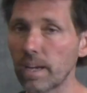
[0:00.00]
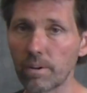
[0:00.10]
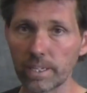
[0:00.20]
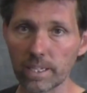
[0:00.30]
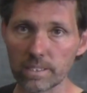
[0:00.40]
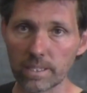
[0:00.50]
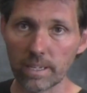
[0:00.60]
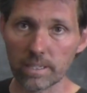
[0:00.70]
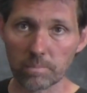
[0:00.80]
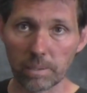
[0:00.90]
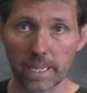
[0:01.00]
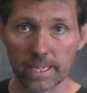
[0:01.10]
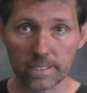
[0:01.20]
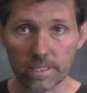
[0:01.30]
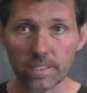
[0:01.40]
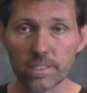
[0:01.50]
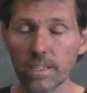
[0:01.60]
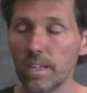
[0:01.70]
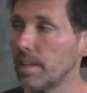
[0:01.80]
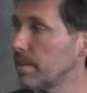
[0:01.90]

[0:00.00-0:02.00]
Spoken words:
current gets sent to pin 86,